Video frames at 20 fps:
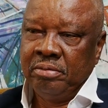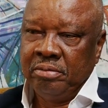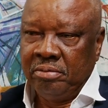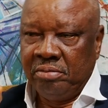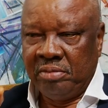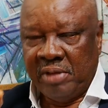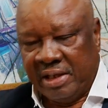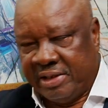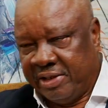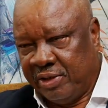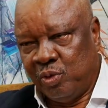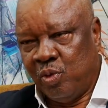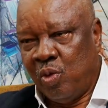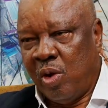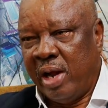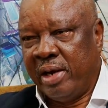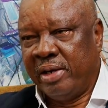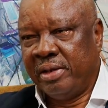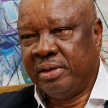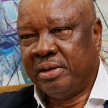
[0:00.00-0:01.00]
That is
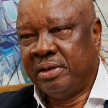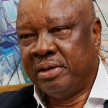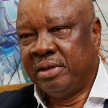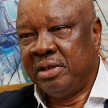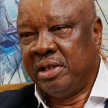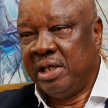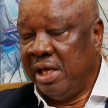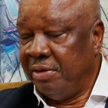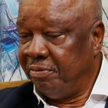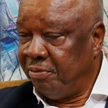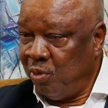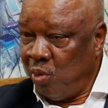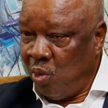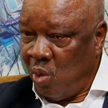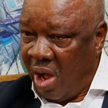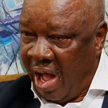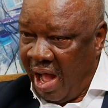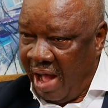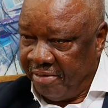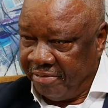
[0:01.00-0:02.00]
one. If we will
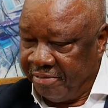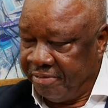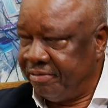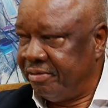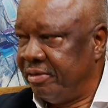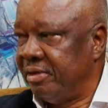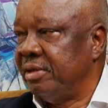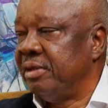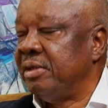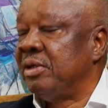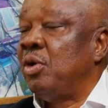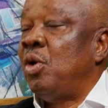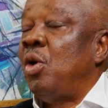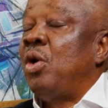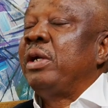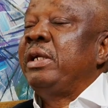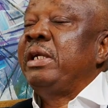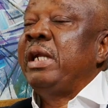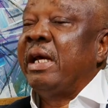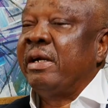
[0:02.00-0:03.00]
have,
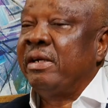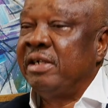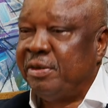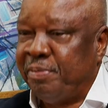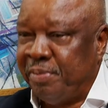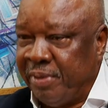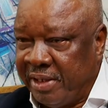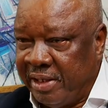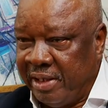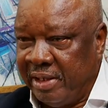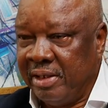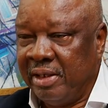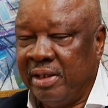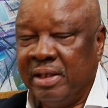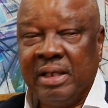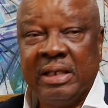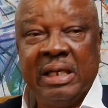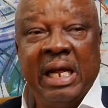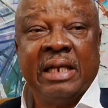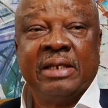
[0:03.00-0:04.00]
ordinarily speaking,
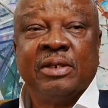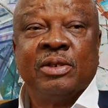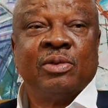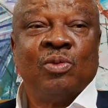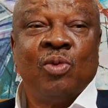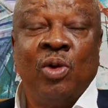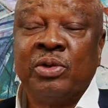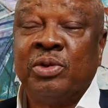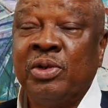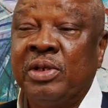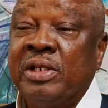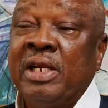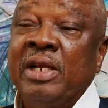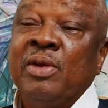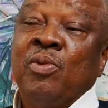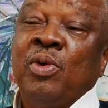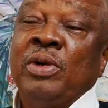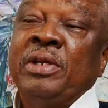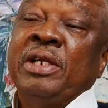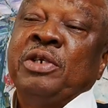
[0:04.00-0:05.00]
that's what you said,
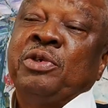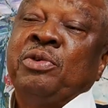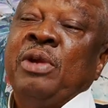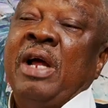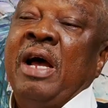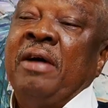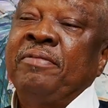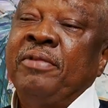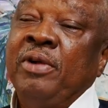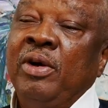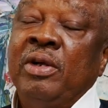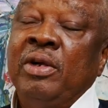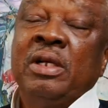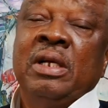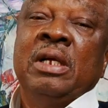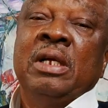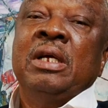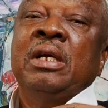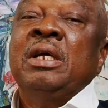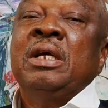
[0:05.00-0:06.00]
what they should have done.
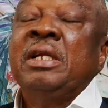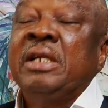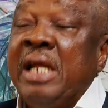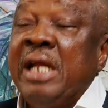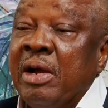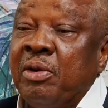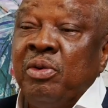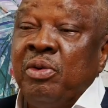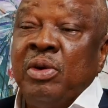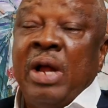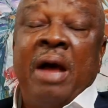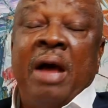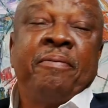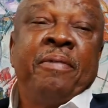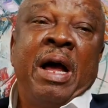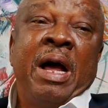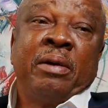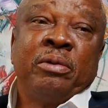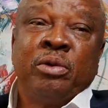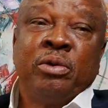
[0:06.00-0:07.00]
They could have
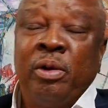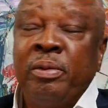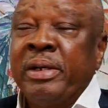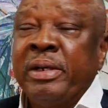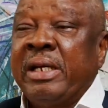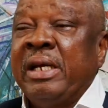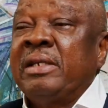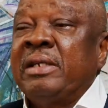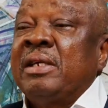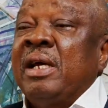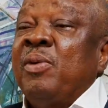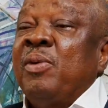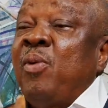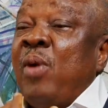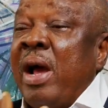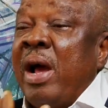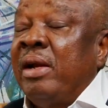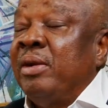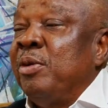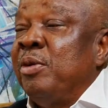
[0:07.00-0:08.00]
actually case
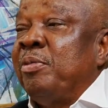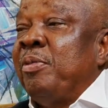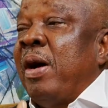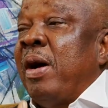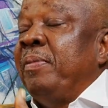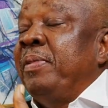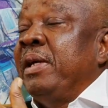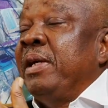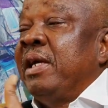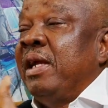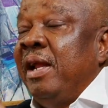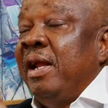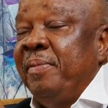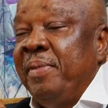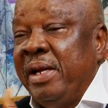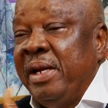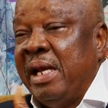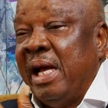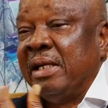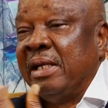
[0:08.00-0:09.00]
where people have been
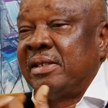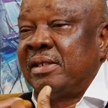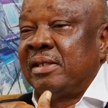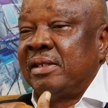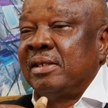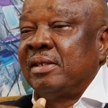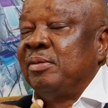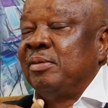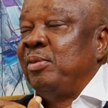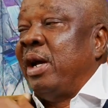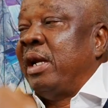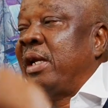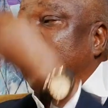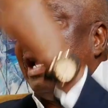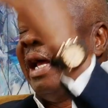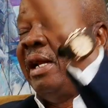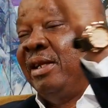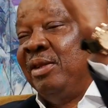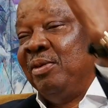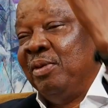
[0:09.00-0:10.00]
claiming that Buhari
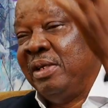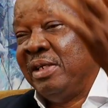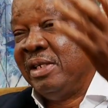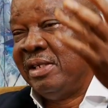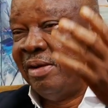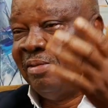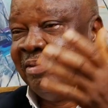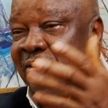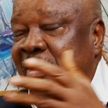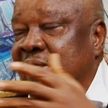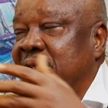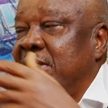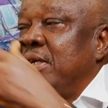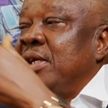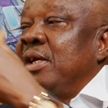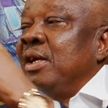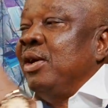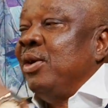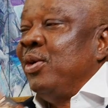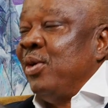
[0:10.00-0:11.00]
died in 2017.
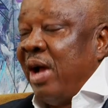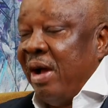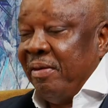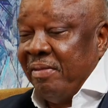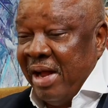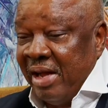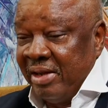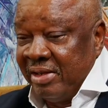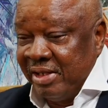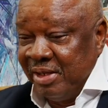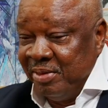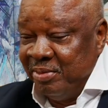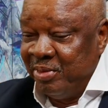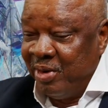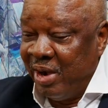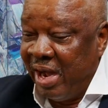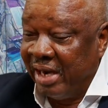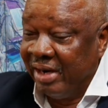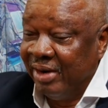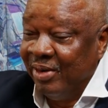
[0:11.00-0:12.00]
You have now seen
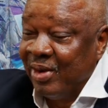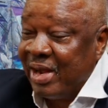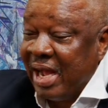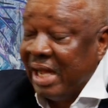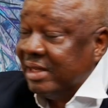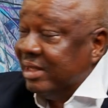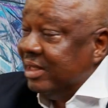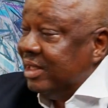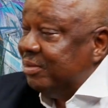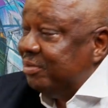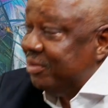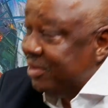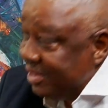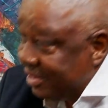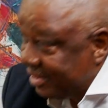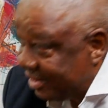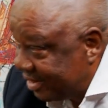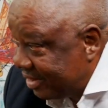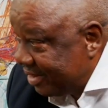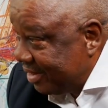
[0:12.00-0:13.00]
Buhari, look at his
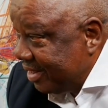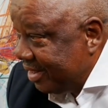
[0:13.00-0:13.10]
face.